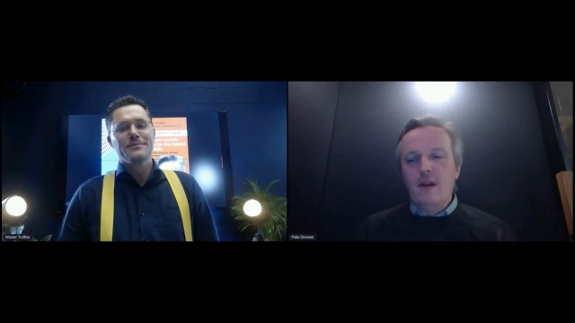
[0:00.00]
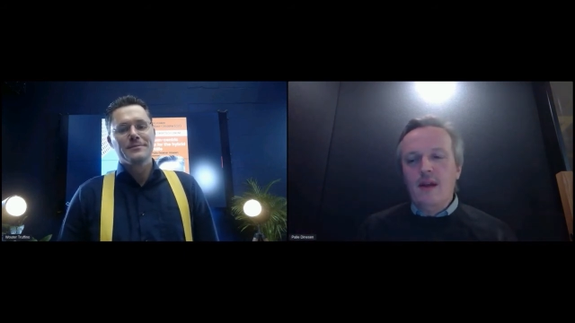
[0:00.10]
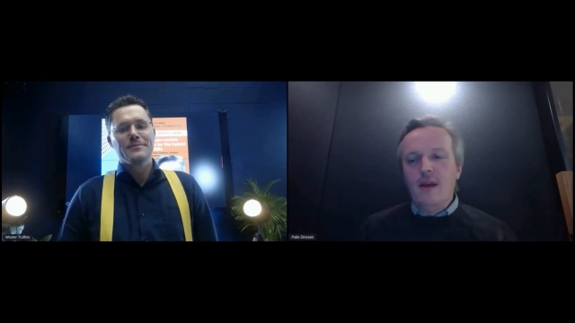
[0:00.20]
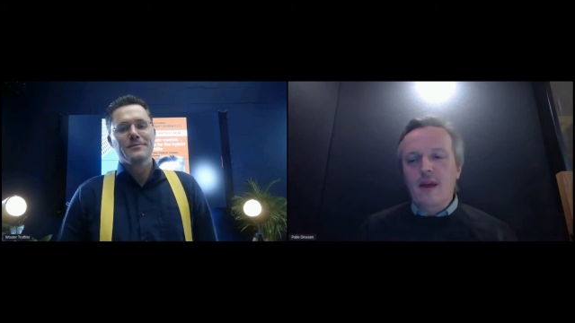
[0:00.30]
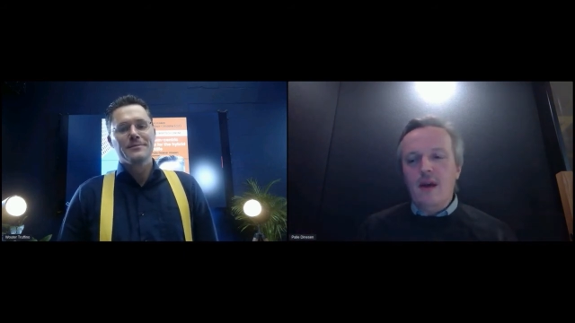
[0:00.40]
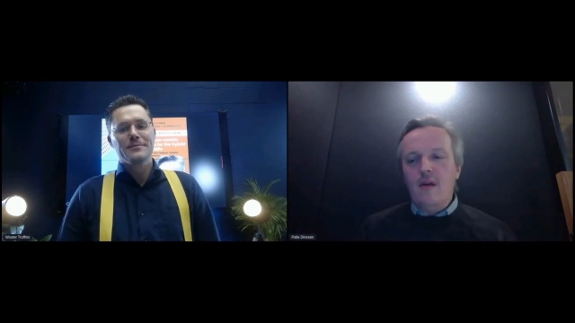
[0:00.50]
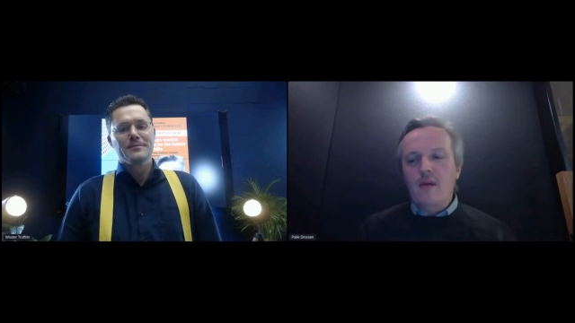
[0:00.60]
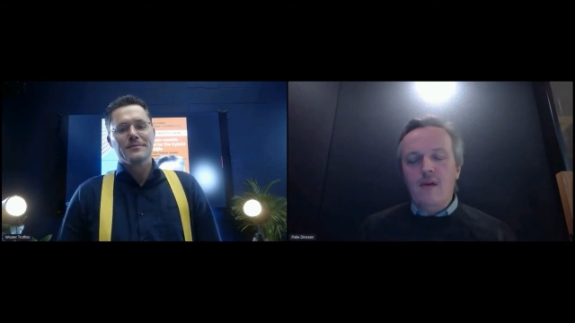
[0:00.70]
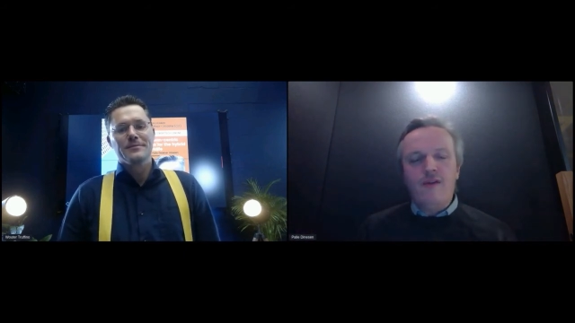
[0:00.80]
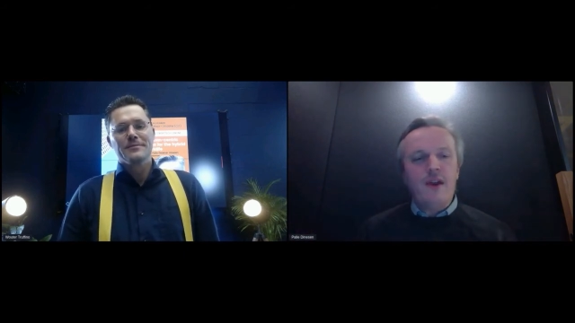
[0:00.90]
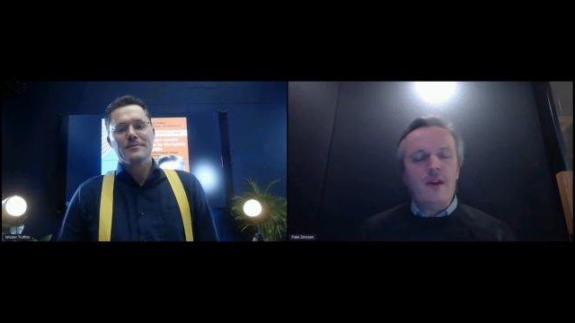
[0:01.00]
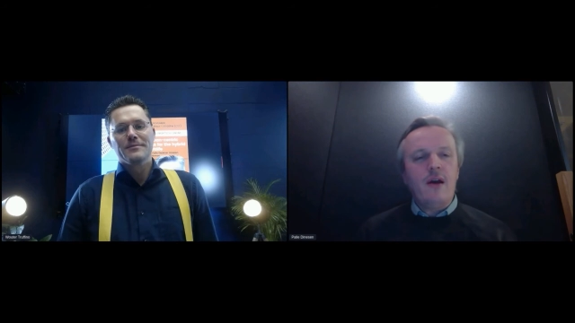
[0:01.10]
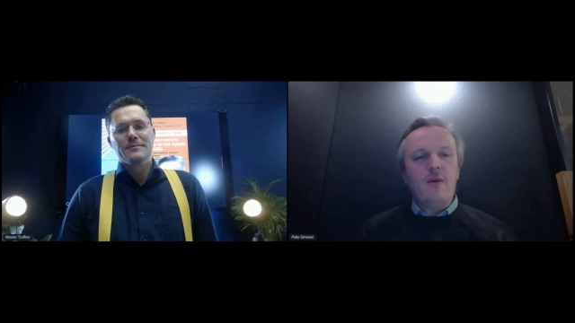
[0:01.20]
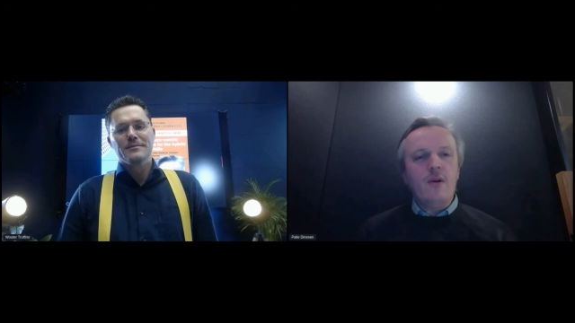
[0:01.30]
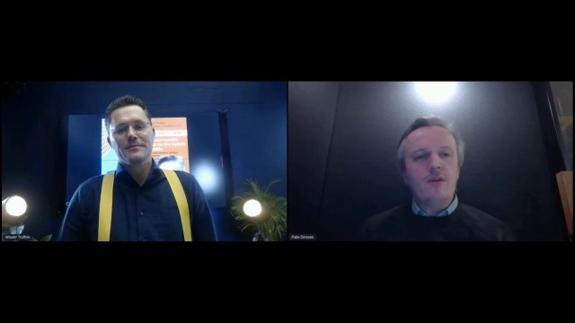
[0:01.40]
Speaker 1: uh, we'll figure out
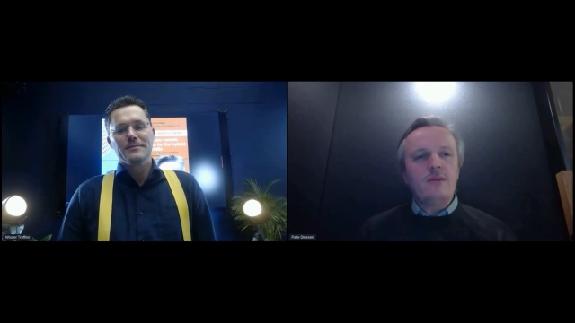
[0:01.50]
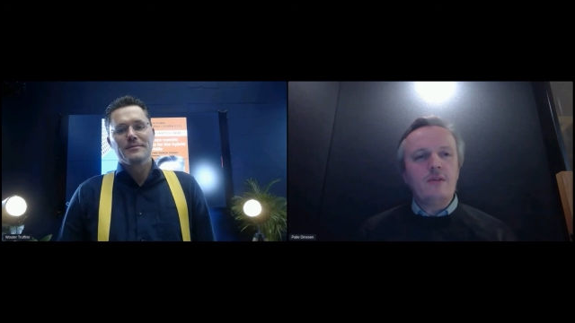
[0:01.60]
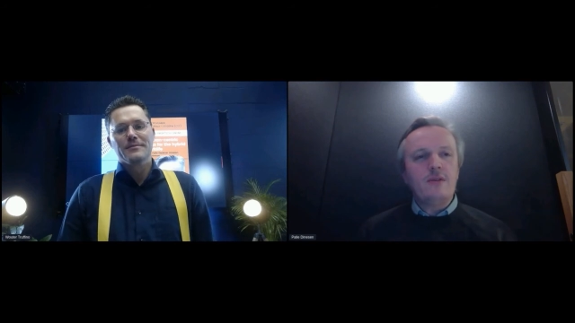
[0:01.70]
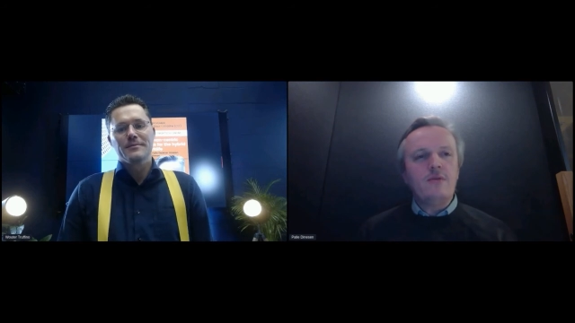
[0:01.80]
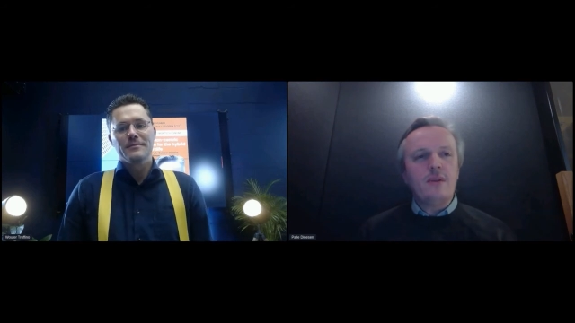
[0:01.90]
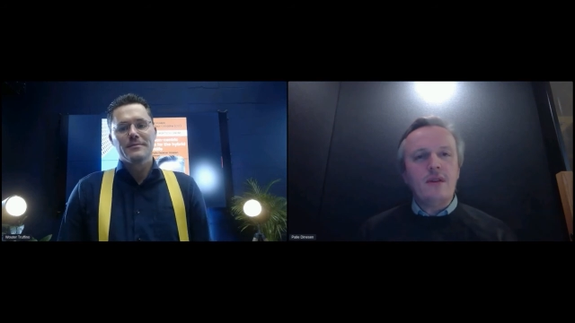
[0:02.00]
what to do with it.